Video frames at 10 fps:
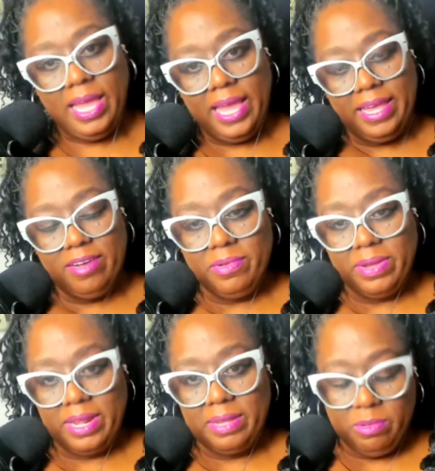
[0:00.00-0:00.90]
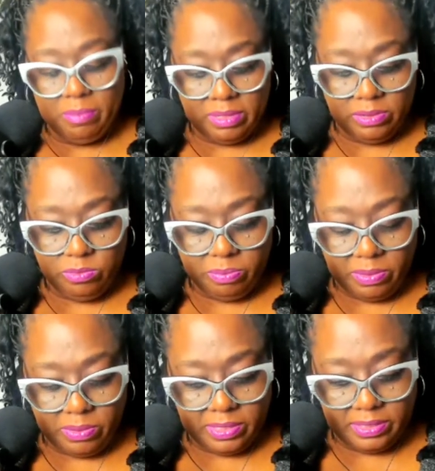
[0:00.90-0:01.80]
gotta figure out how to put my loop
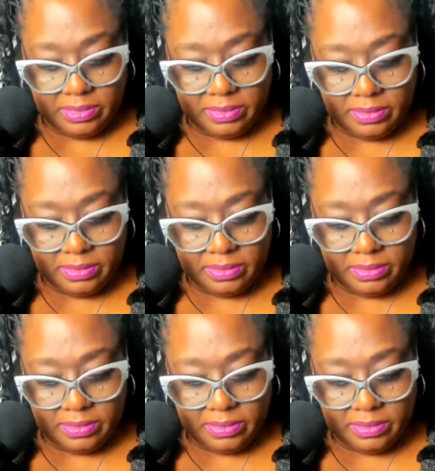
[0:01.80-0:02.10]
on.